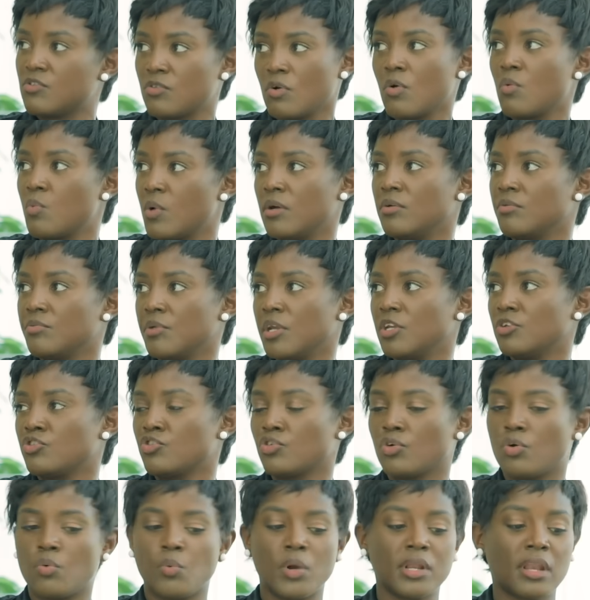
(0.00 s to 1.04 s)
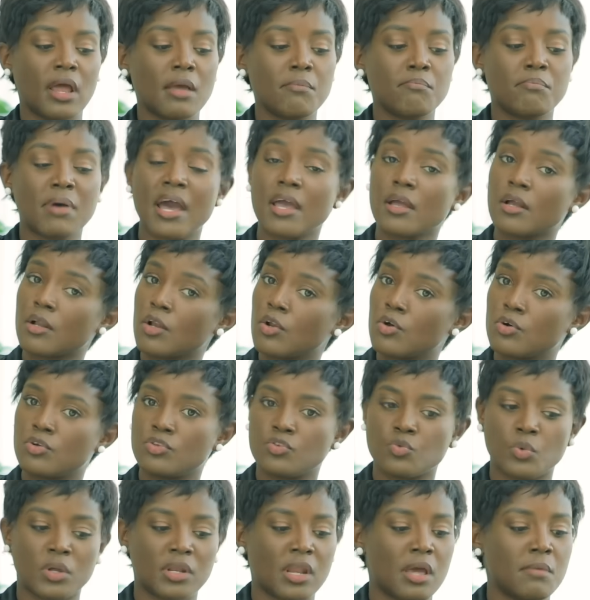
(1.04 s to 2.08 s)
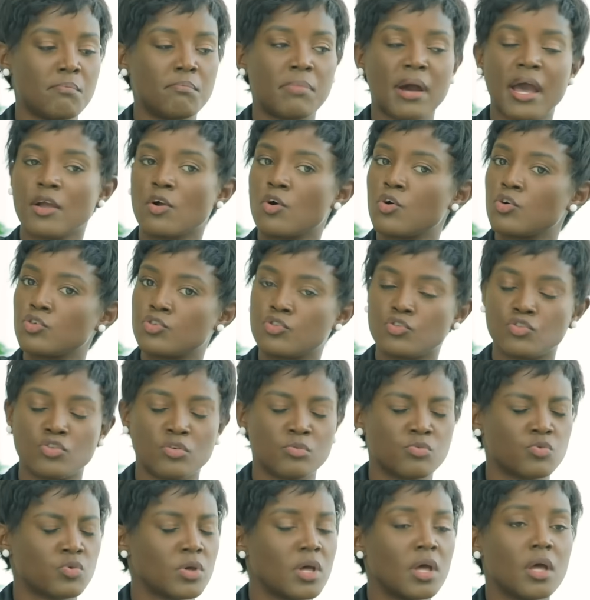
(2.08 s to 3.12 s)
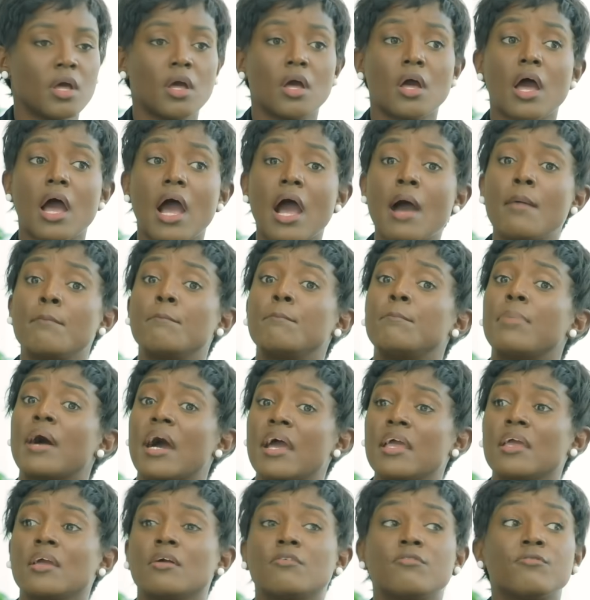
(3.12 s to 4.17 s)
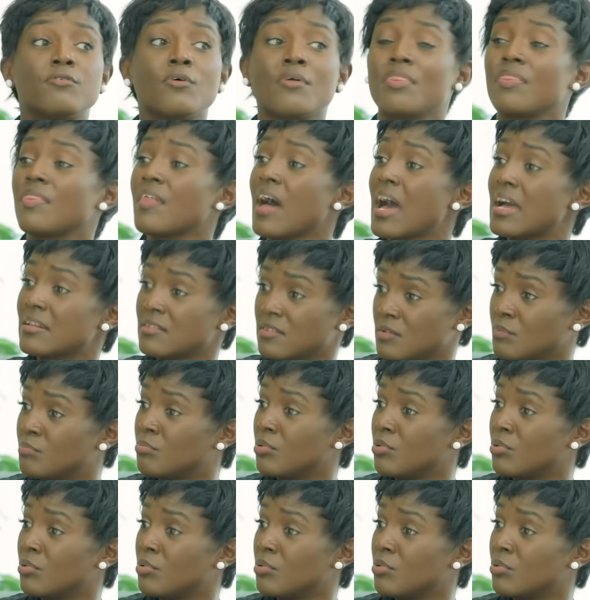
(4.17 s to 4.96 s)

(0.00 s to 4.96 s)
so well, mm. Rachel. When I buy clothes, when I buy costumes, I'm buying for that